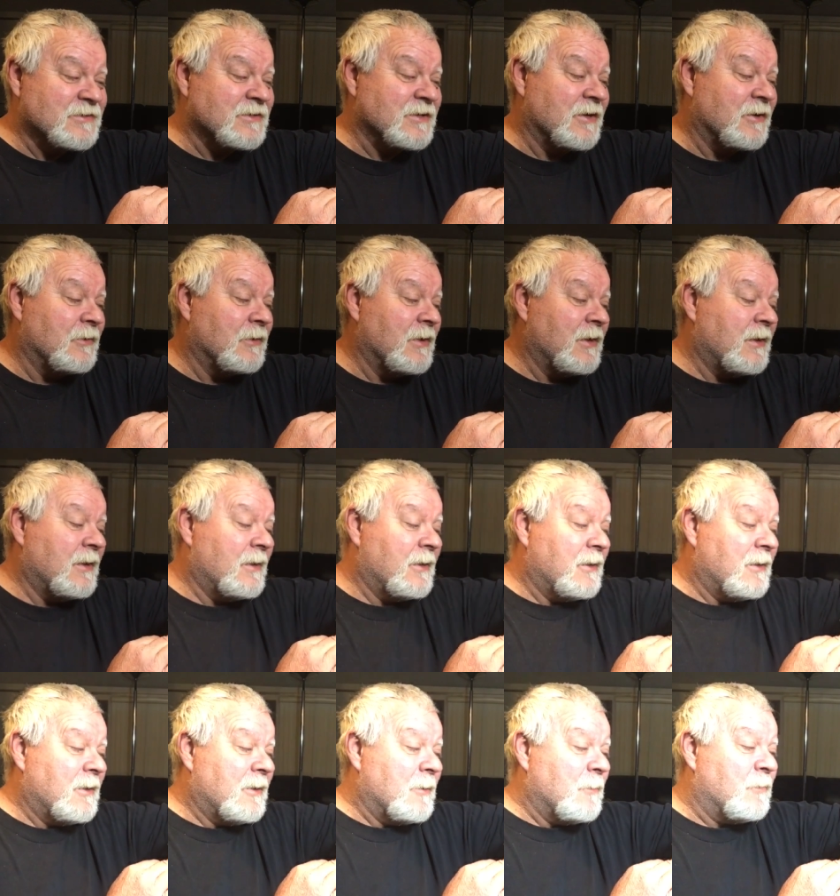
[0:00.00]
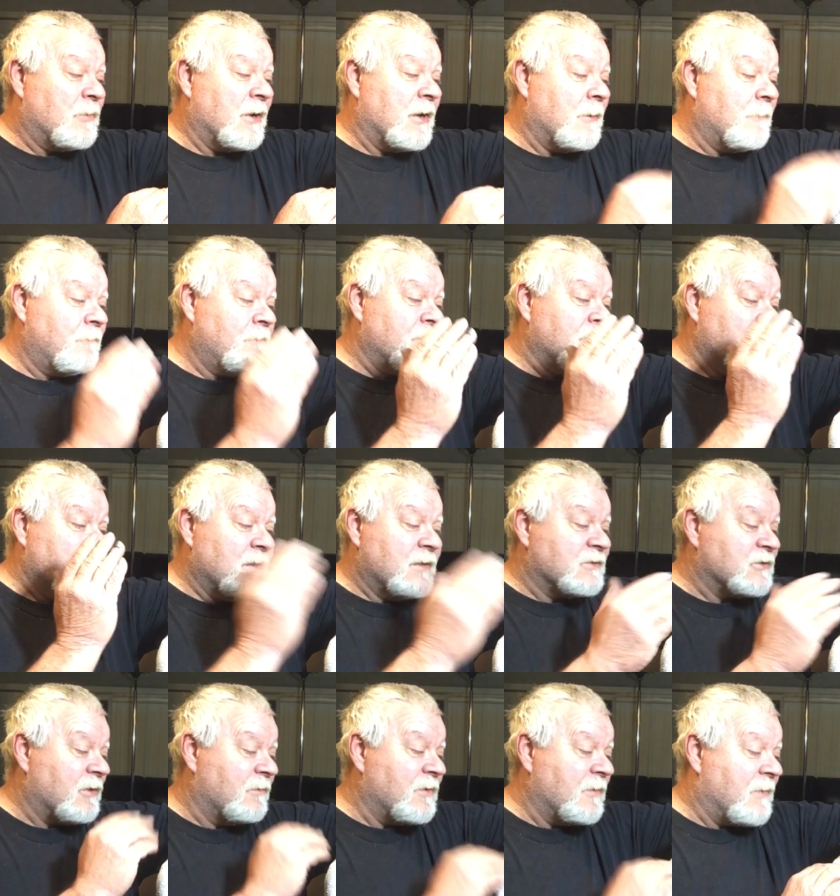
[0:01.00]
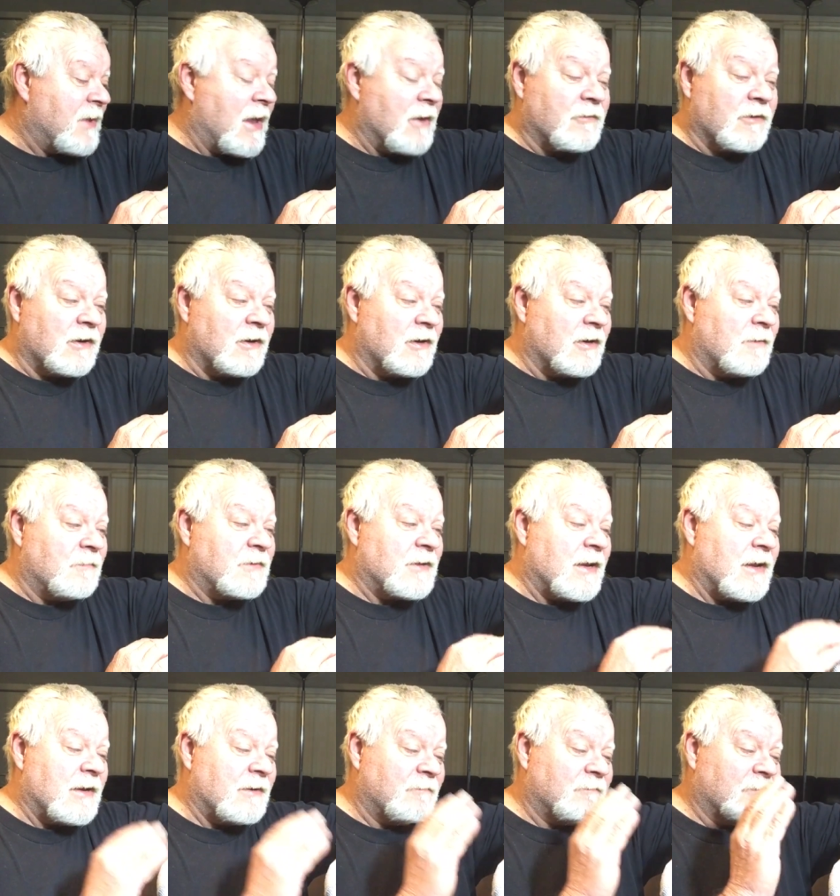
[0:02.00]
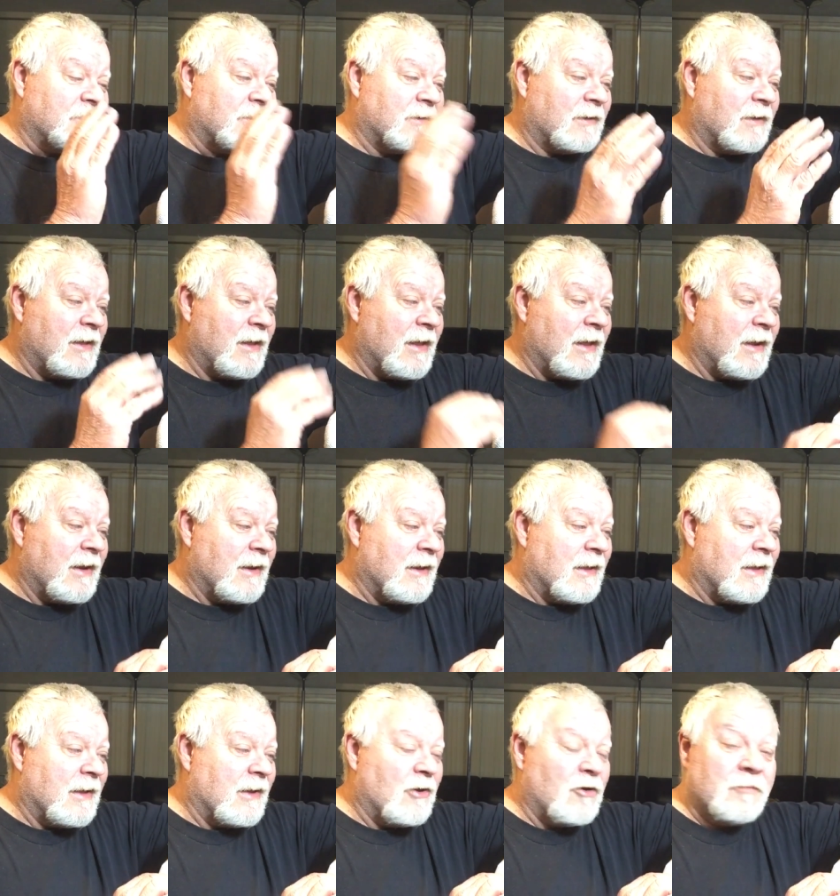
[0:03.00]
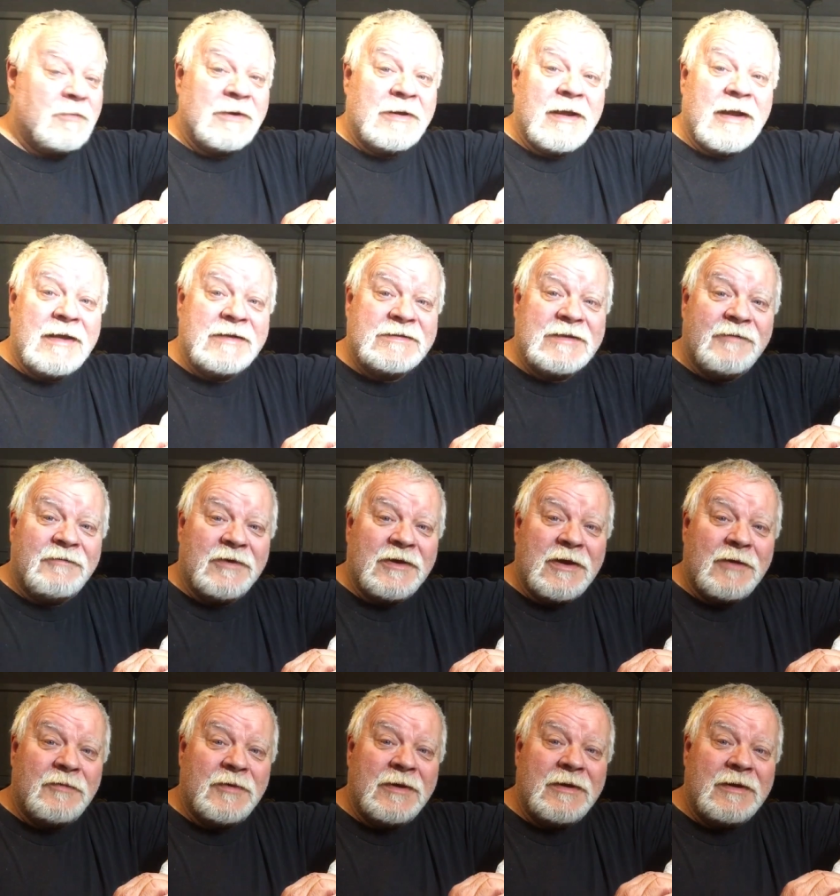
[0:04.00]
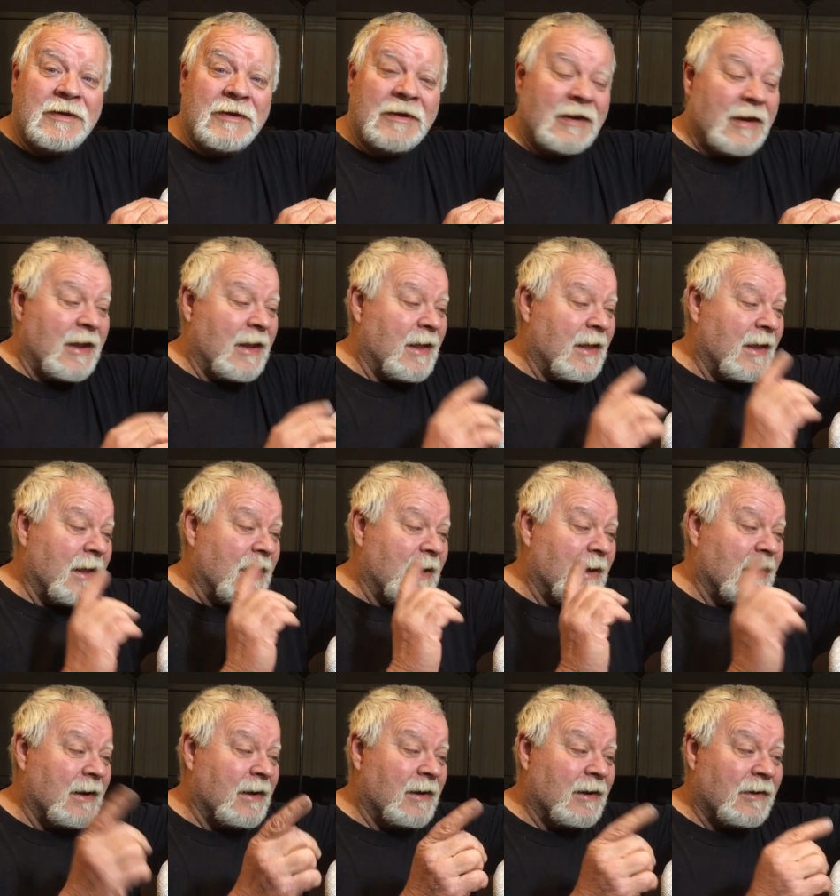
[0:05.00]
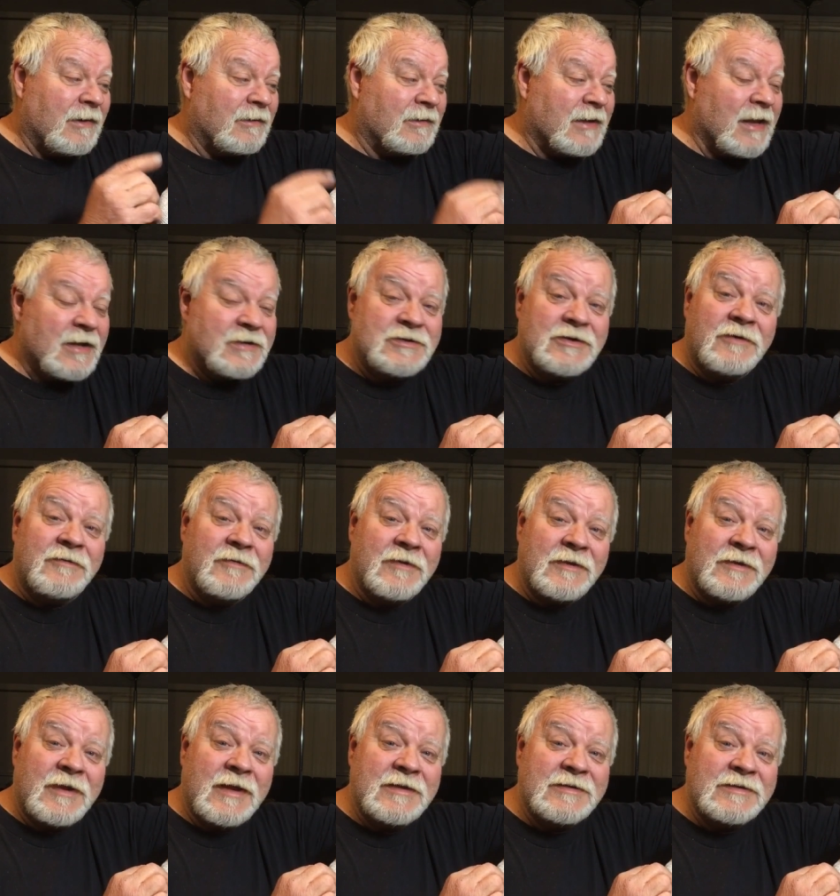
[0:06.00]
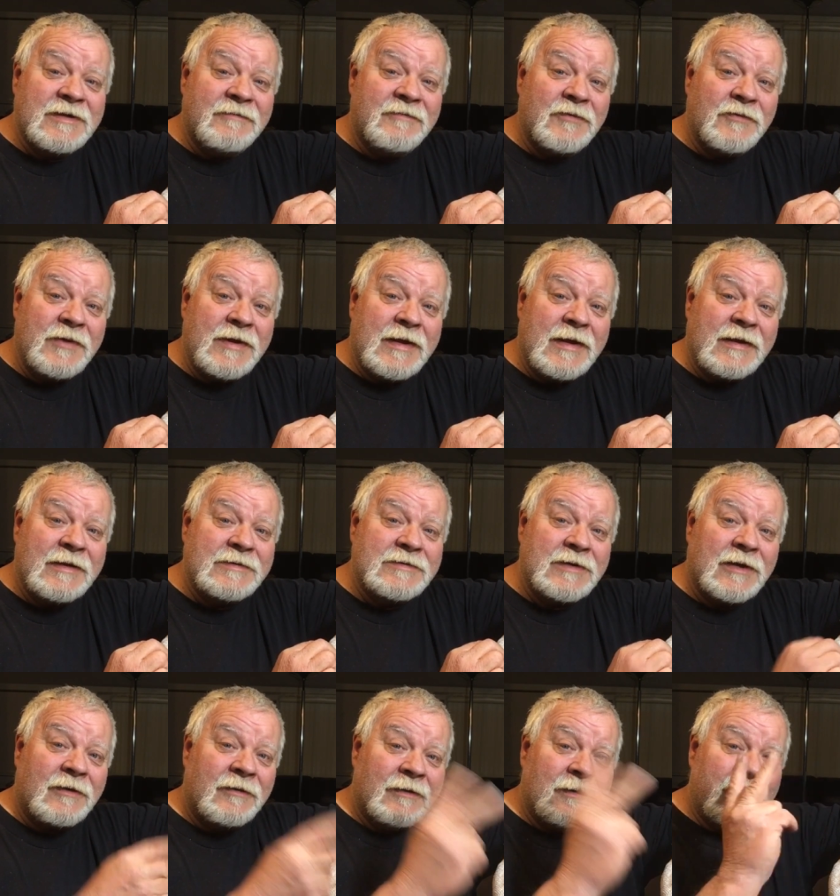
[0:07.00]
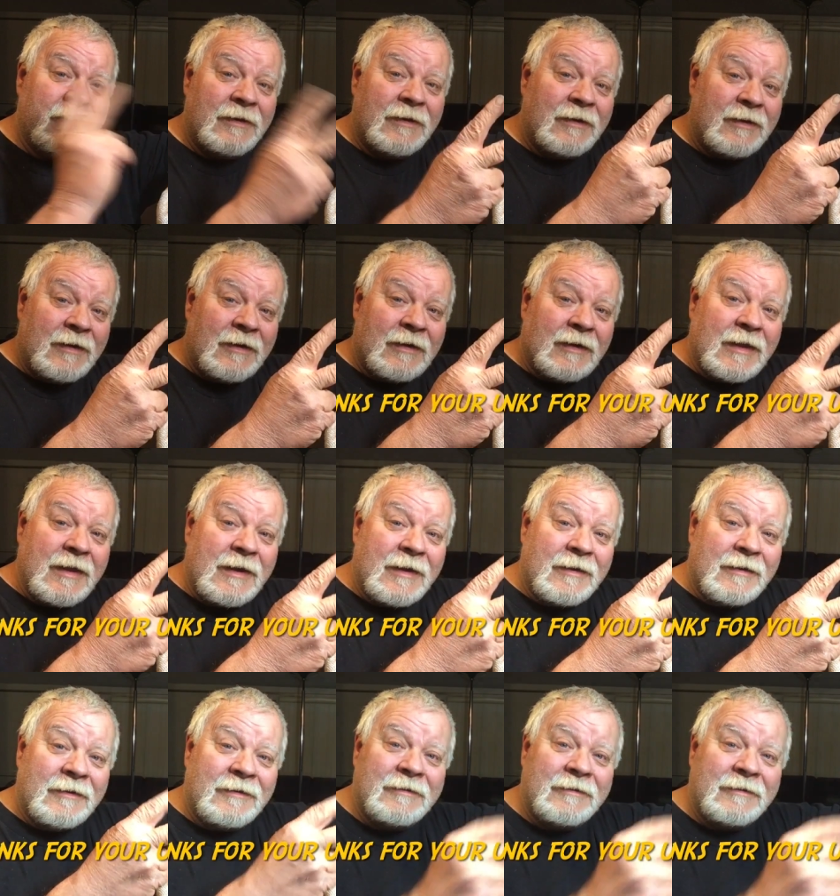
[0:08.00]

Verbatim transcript: So, but so I'll be back on an update, and uh, I hope you guys have a good one, and I'll catch you over the Thanksgiving weekend. So, later.